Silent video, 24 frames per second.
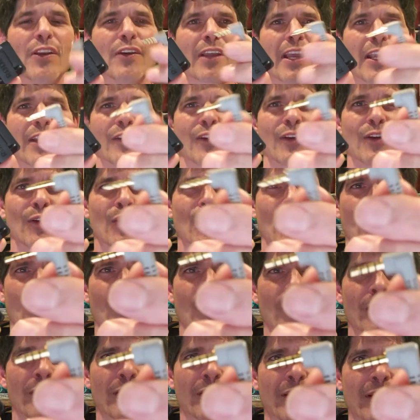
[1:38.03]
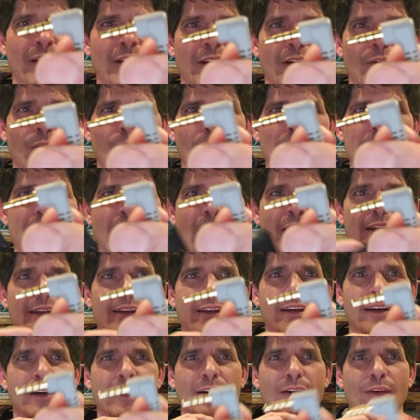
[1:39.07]
get your new cord, one's got,
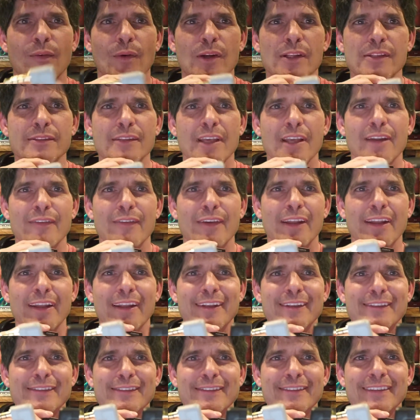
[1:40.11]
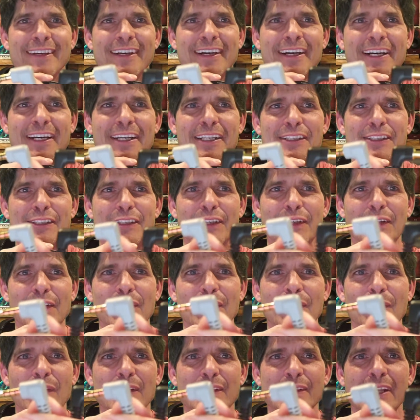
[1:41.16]
one side of it is 2
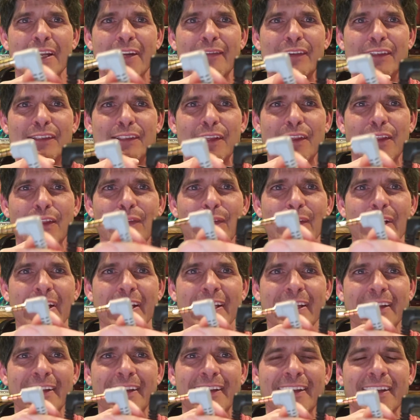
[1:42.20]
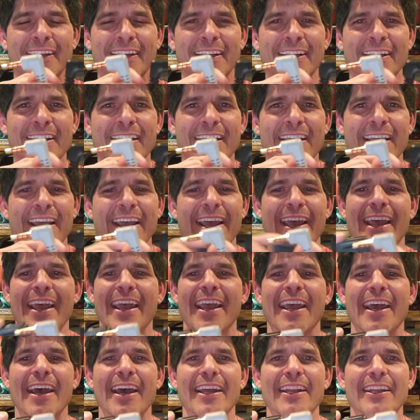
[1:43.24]
and one side of it is a 3.
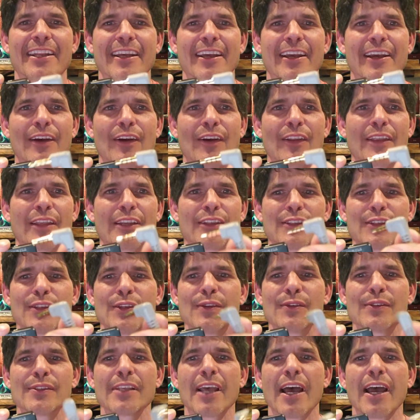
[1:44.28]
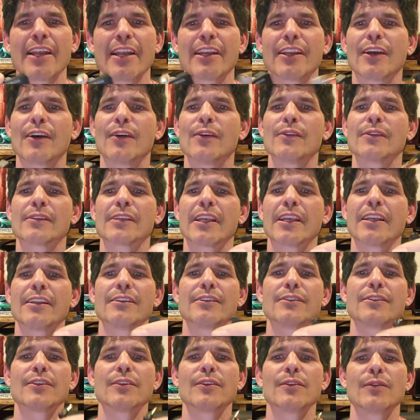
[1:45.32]
And the 2 side goes
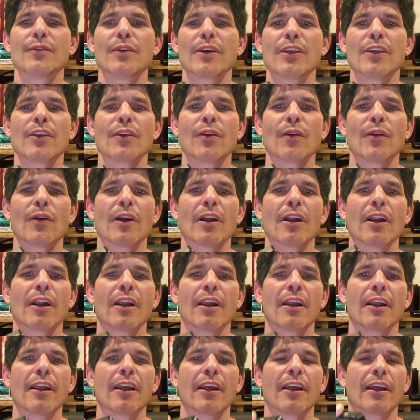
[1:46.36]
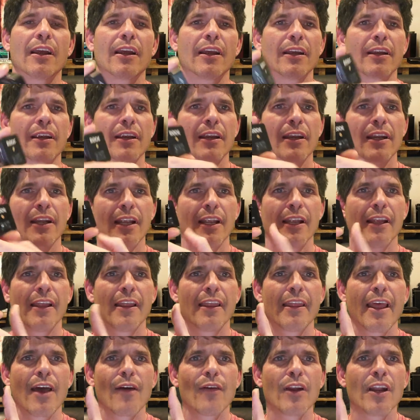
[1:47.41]
into your,
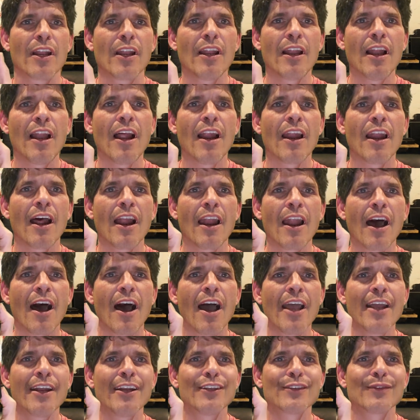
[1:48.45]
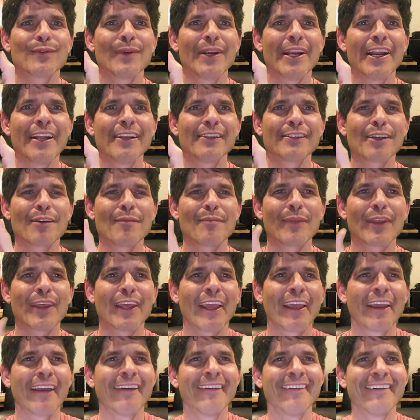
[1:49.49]
that one, la la la, it is reading
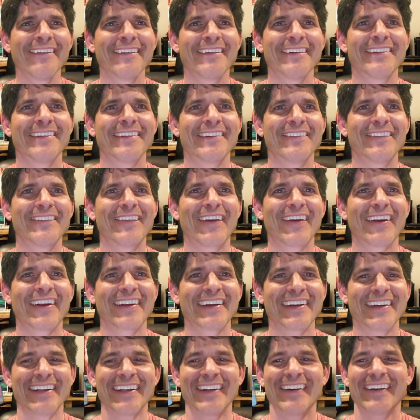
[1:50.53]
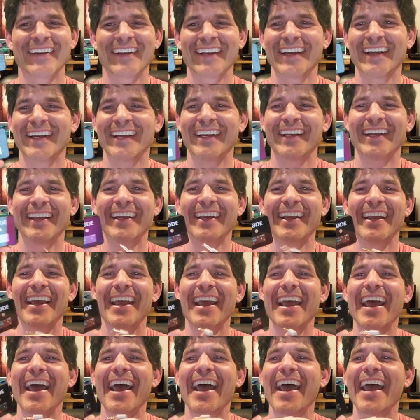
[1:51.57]
something. Very good, okay.
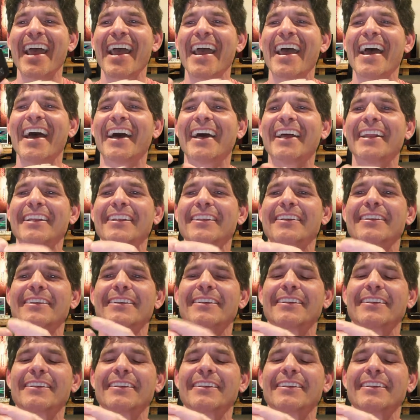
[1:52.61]
And